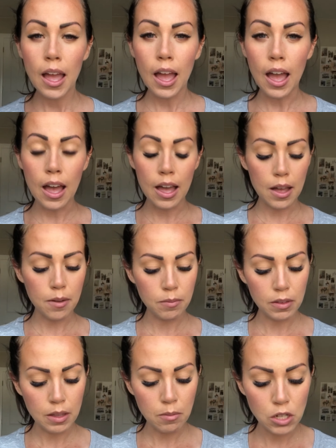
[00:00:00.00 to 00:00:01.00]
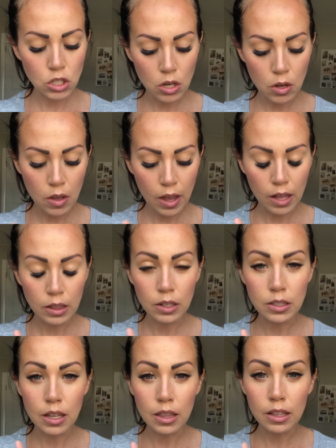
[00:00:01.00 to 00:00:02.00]
Let me show you how it
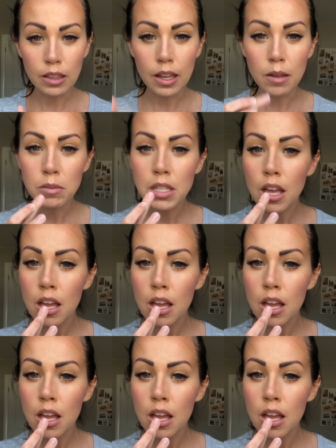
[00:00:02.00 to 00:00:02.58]
looks on the lips.